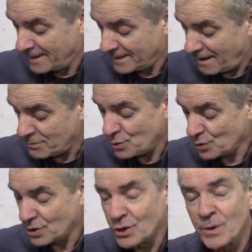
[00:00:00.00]
that was
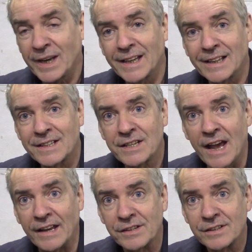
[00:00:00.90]
just a quick little
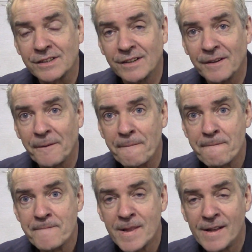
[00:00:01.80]
test.
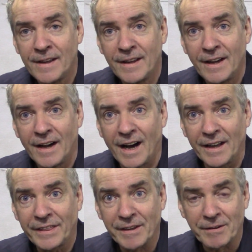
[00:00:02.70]

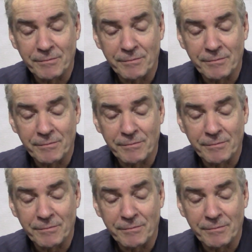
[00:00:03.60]
I think